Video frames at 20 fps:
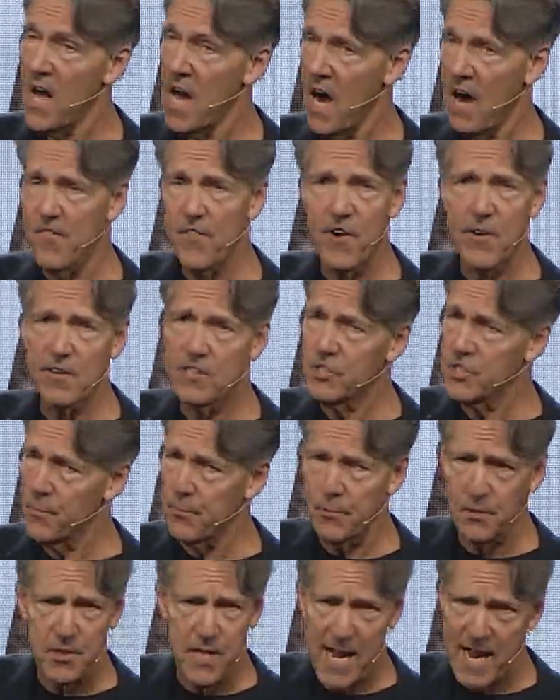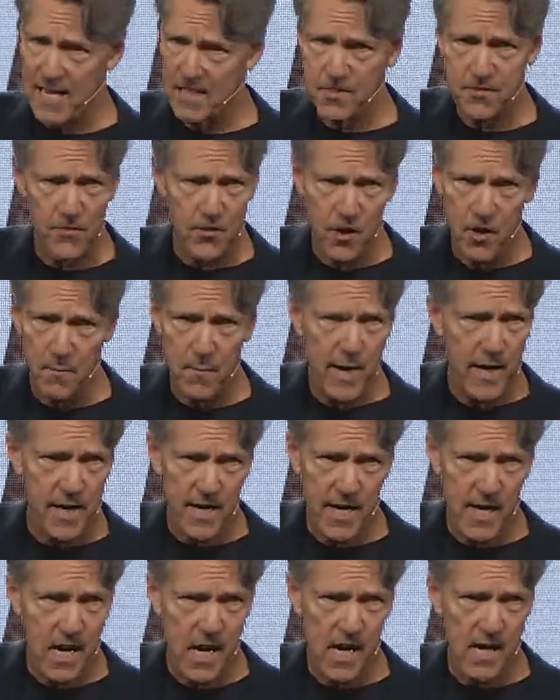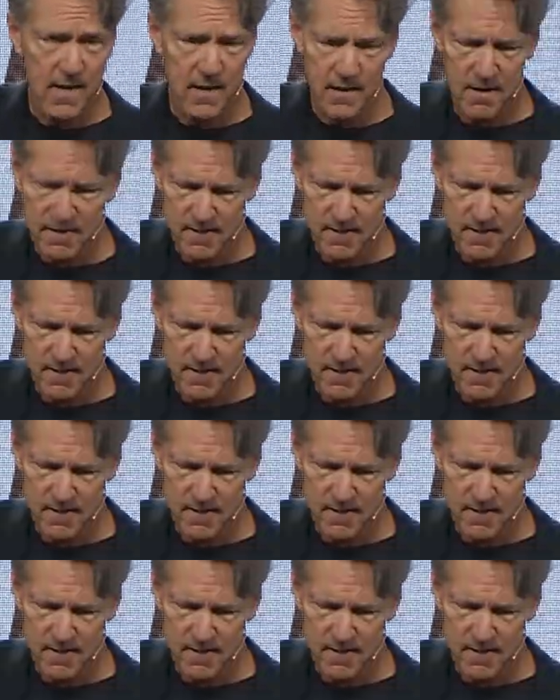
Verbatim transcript: a very simple task for Almighty God.